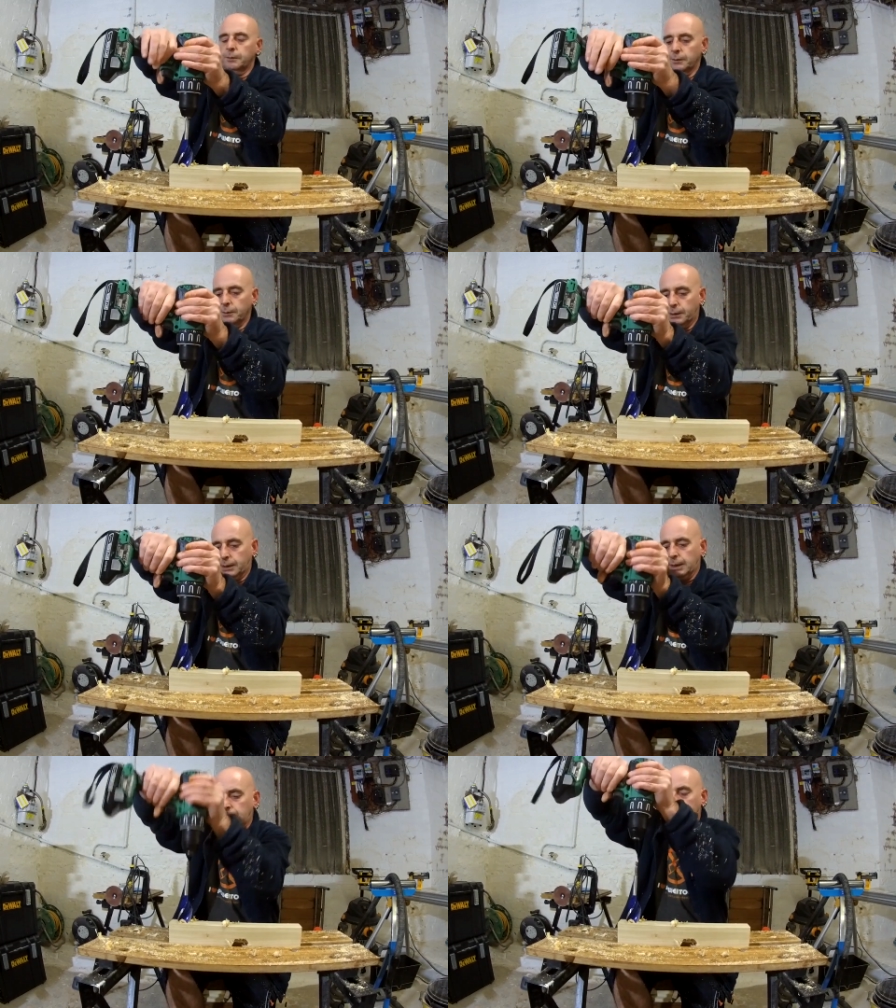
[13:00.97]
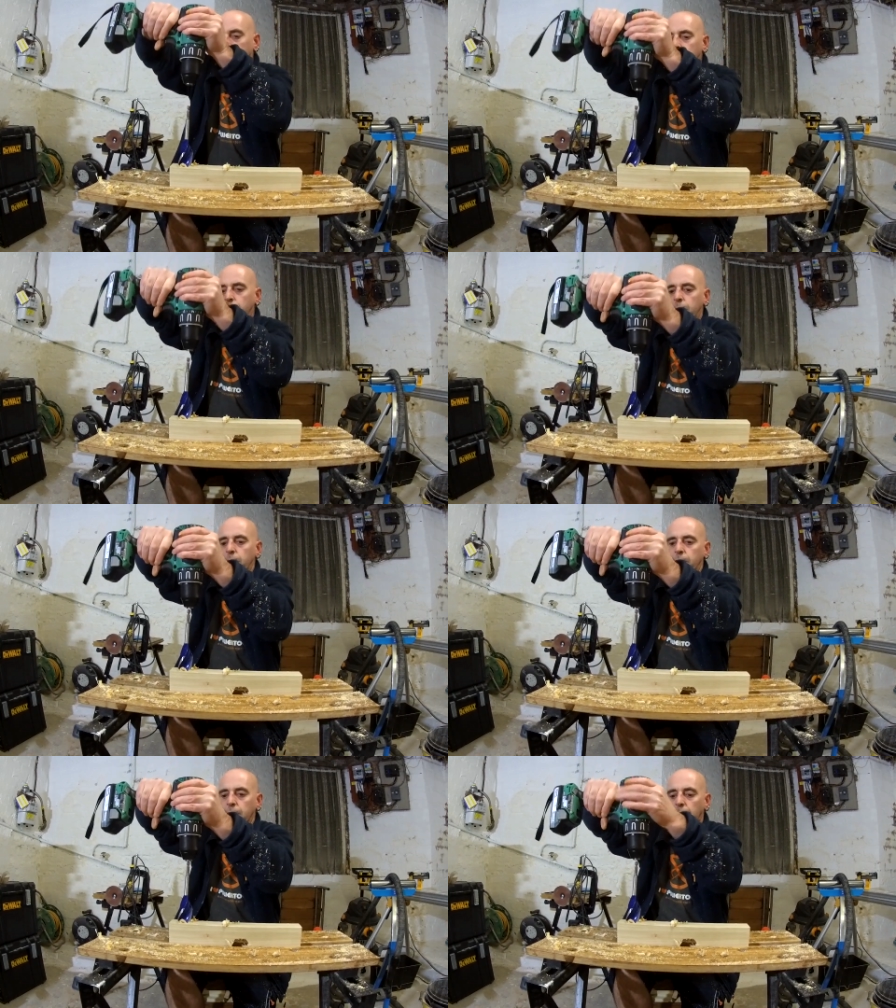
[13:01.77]
Okay, oh,
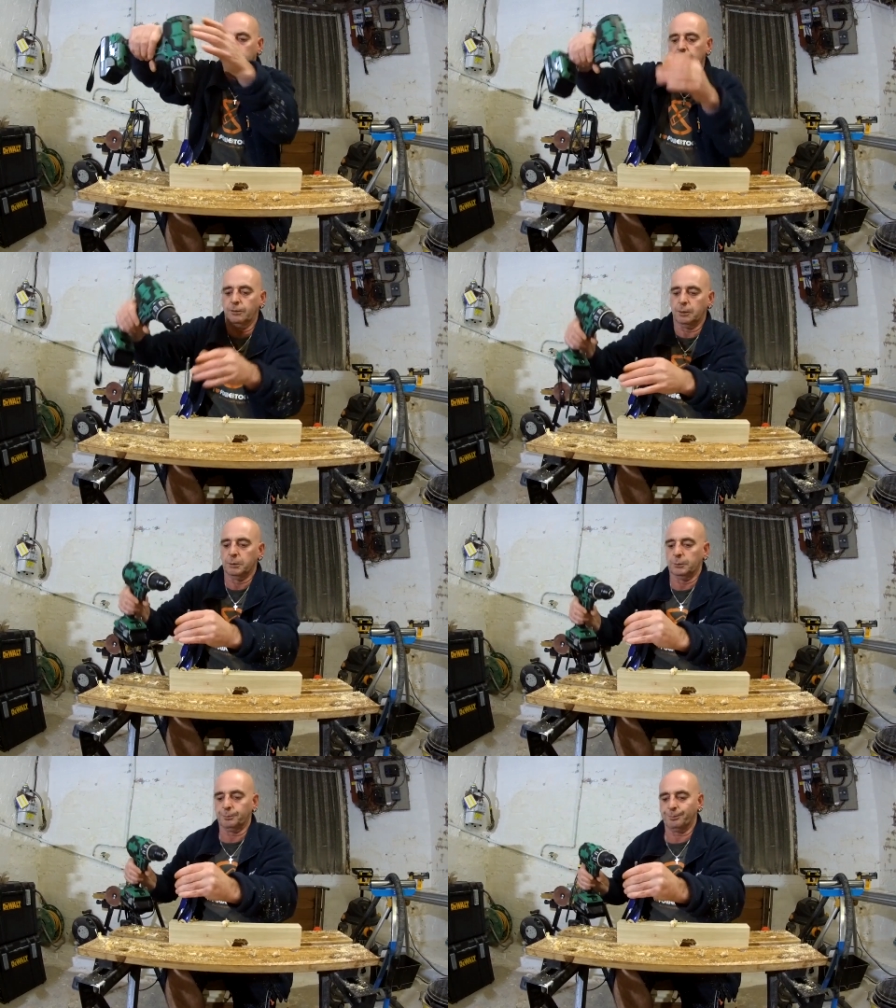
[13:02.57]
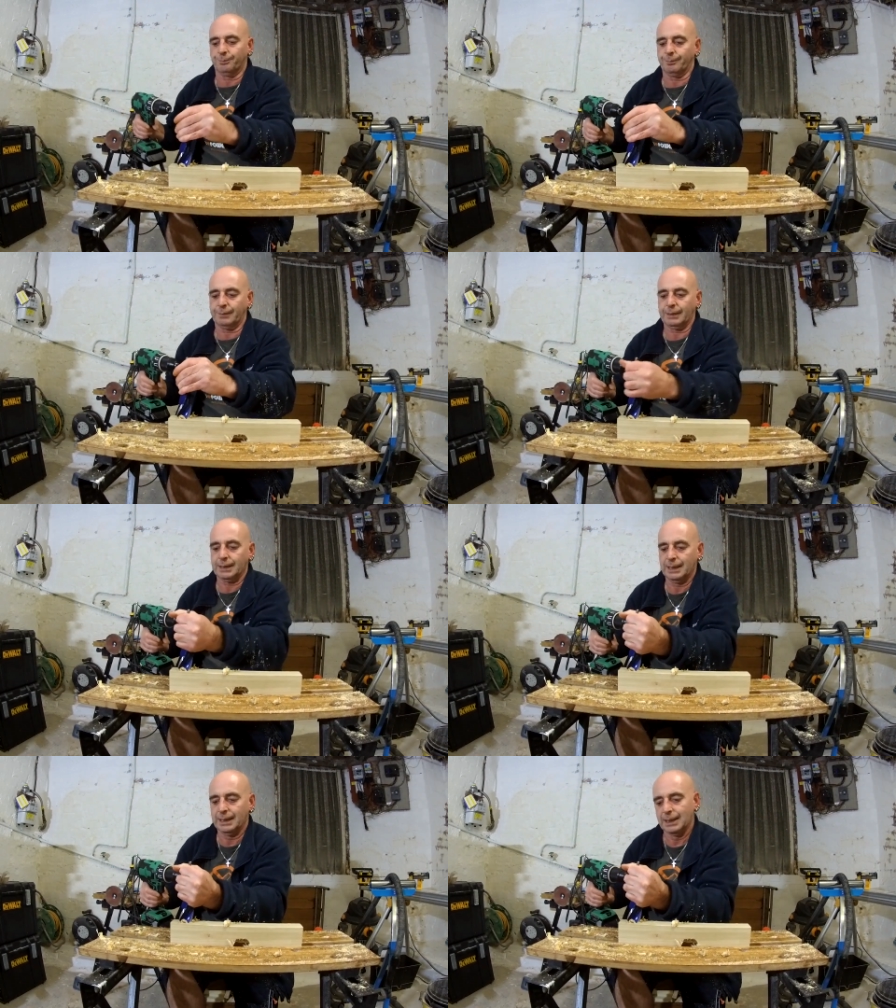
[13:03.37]
and it's come out.
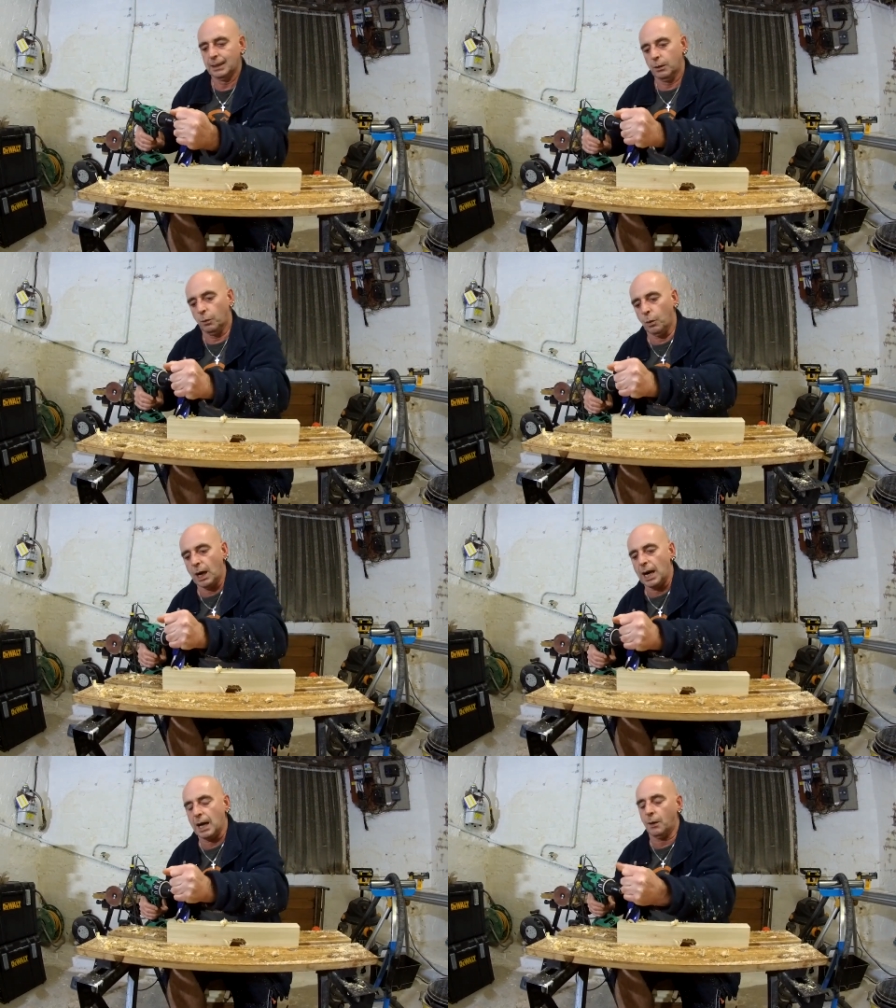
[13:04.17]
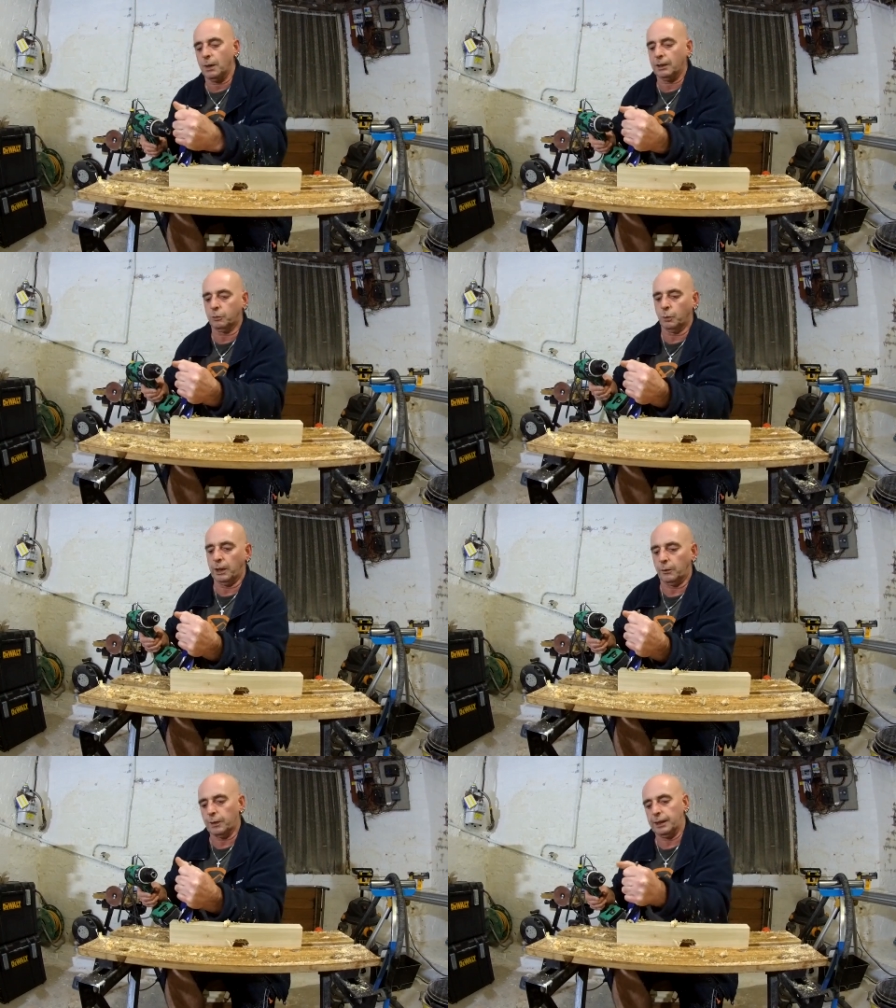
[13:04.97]
Wow, that's
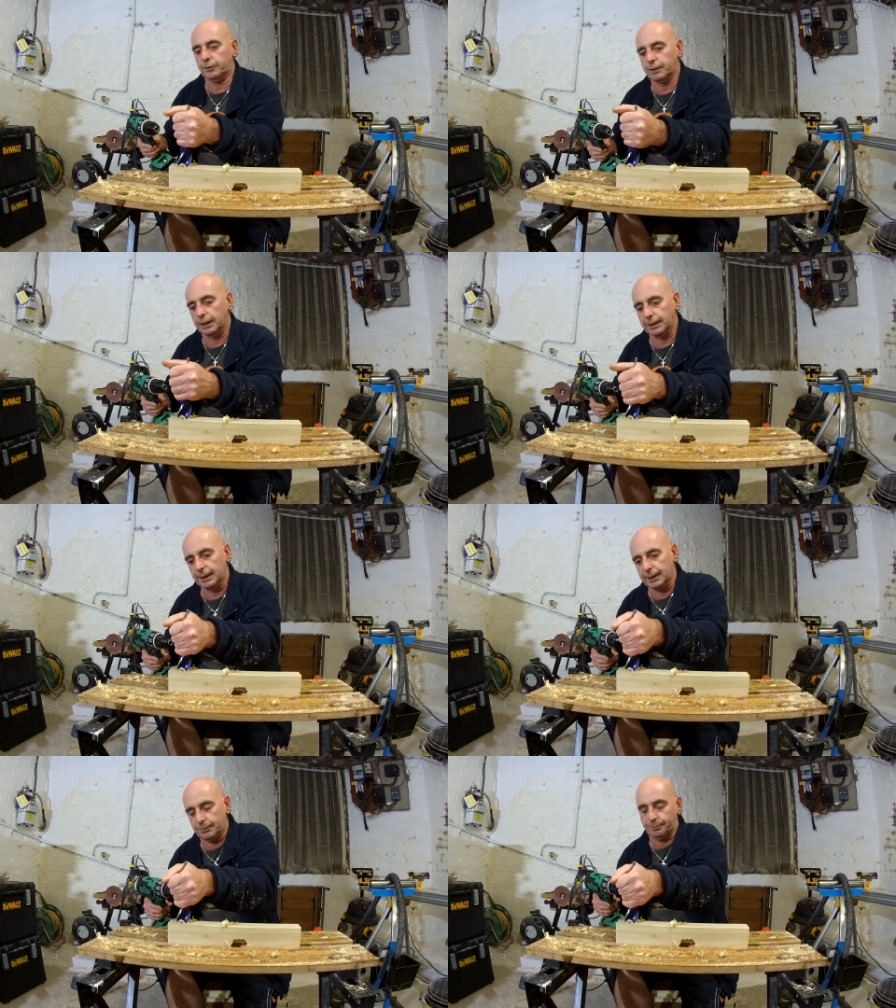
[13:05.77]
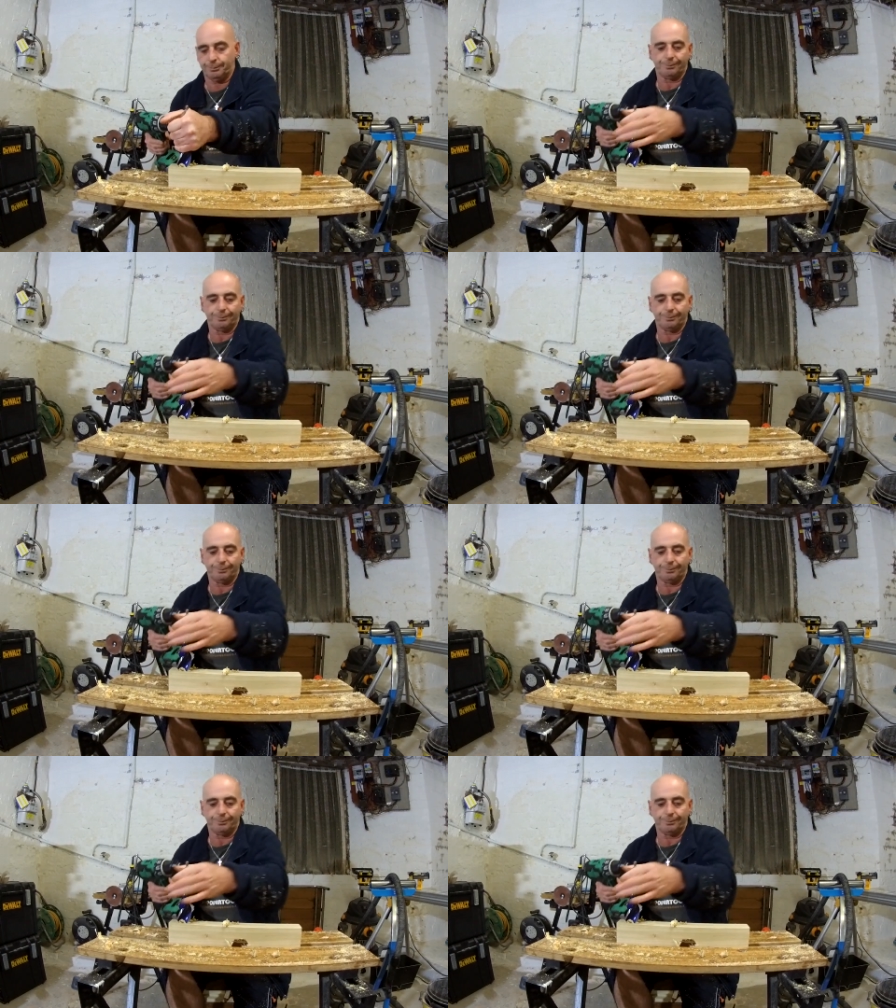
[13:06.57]
well wrenched in there.